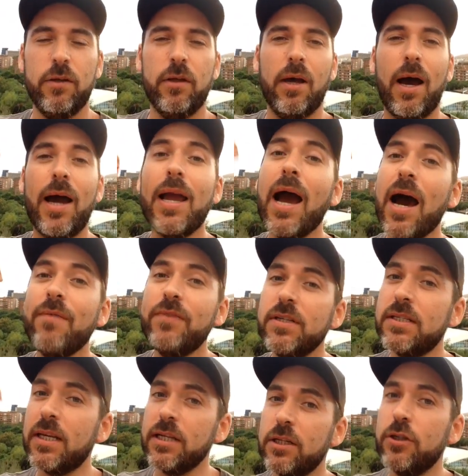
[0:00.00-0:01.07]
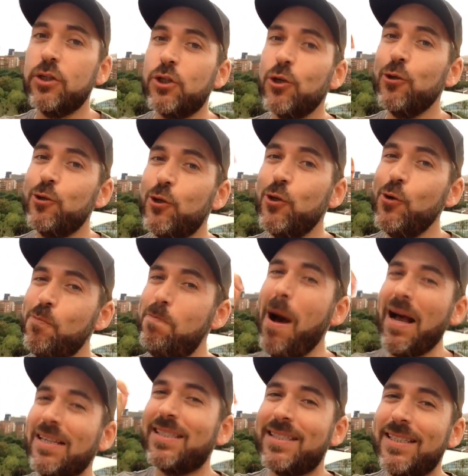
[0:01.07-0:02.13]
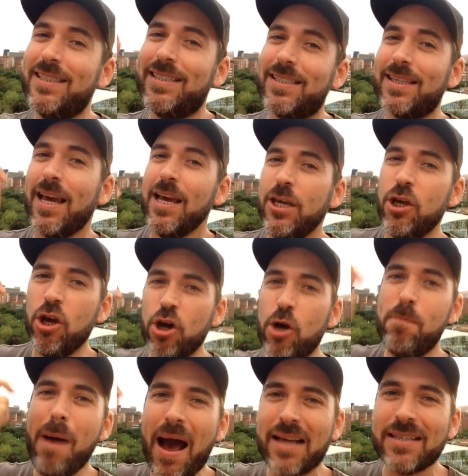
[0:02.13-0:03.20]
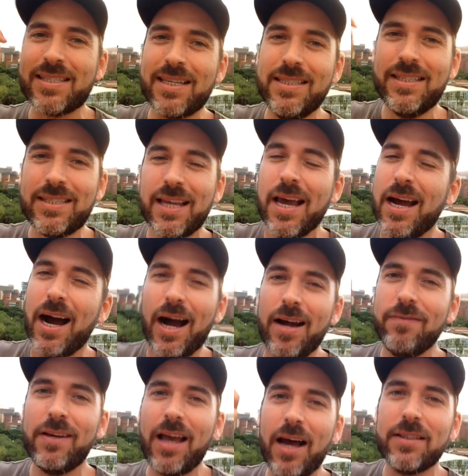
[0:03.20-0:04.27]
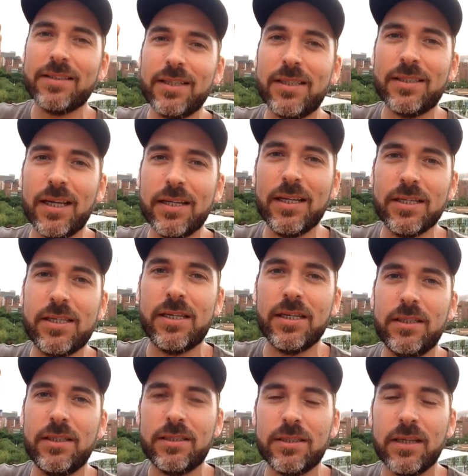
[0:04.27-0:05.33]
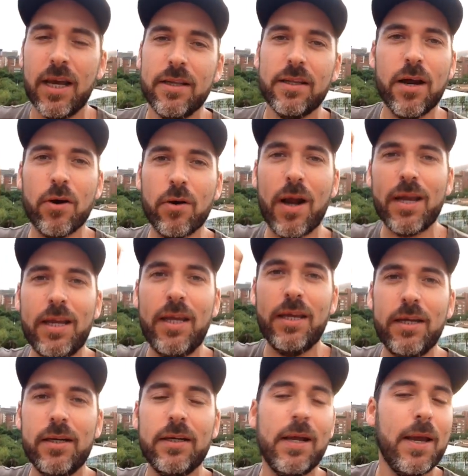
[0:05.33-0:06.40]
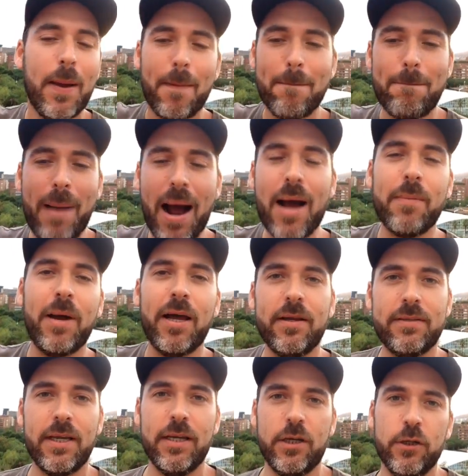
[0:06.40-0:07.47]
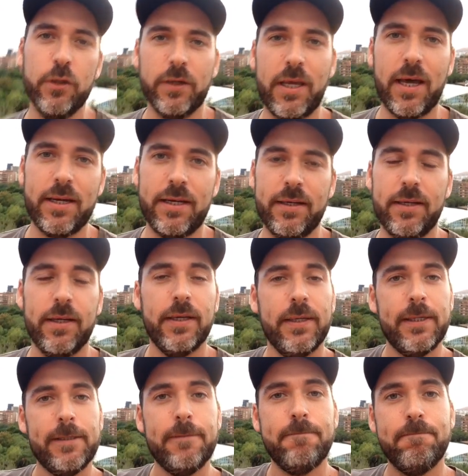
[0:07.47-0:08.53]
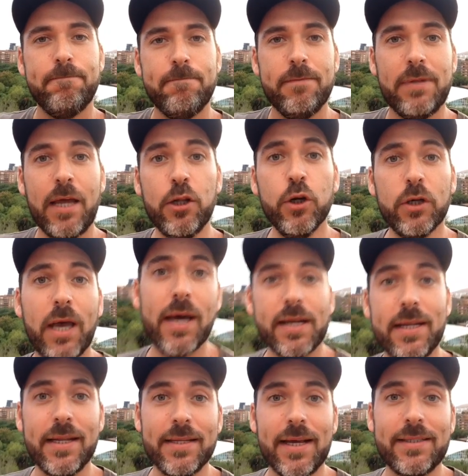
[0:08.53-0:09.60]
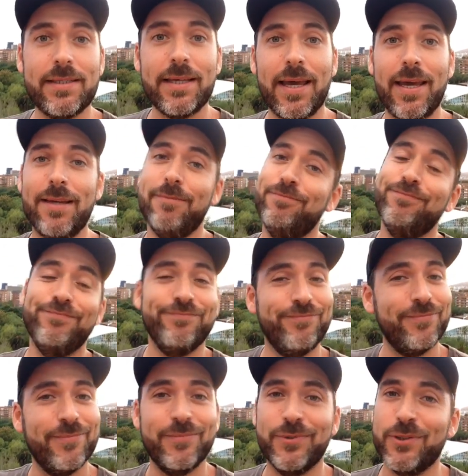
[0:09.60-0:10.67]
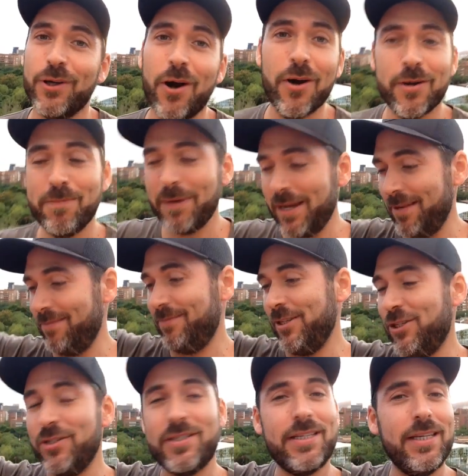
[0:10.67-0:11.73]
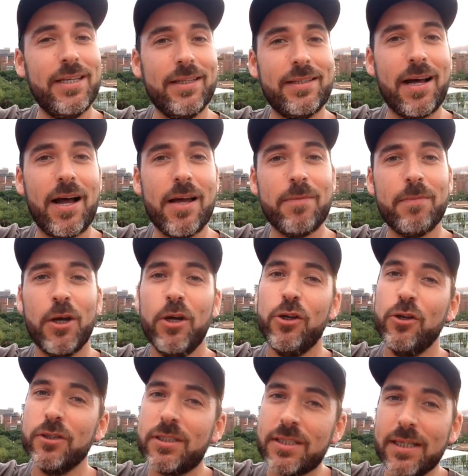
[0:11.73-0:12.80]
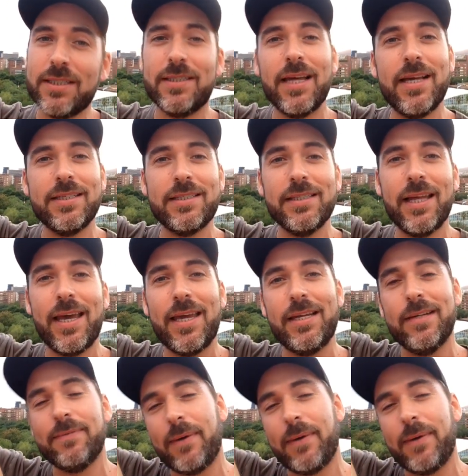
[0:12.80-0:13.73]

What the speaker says: I have the signatures, you bastards, I've got the signatures, they're right here. Bam, take a look at it. They look at it and they say, sorry mate, did you see the time? You're 6 days late.